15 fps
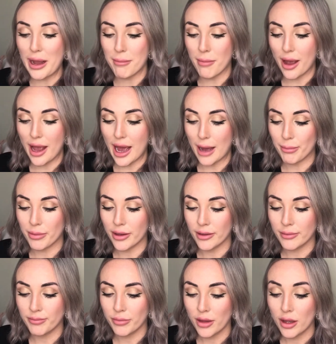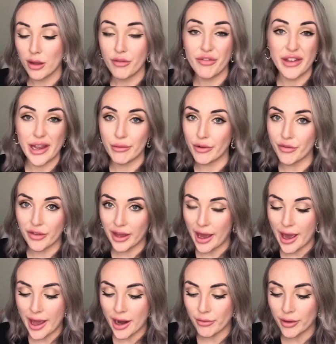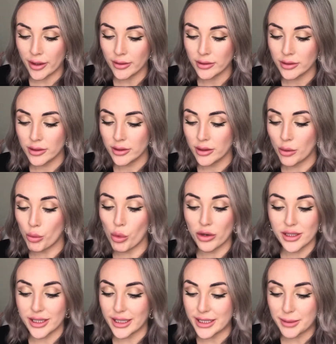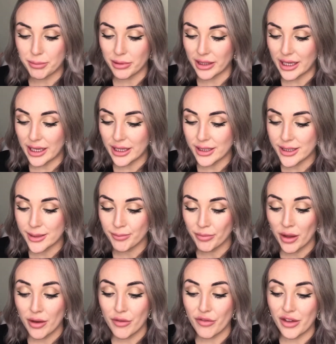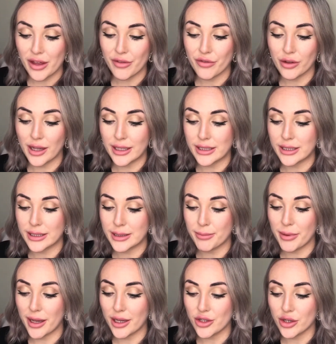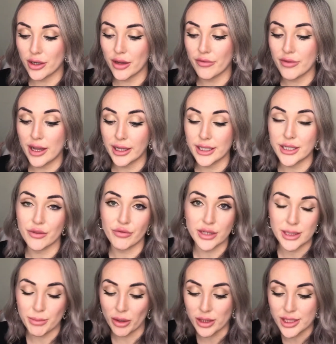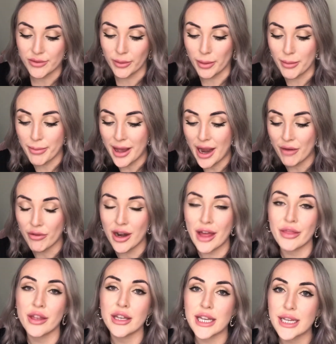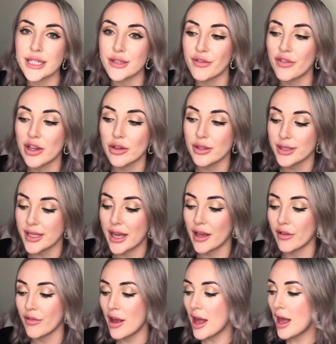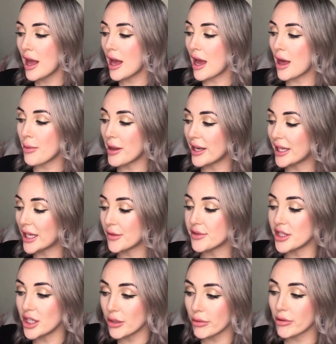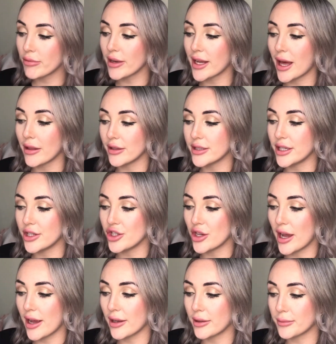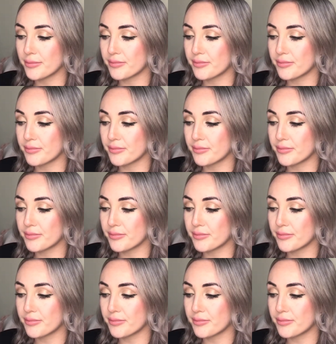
might happen. Fear of the carer, wanting to please, fearful anticipation of negative response from the parent and the need to feel safe. And then it gives you a reality check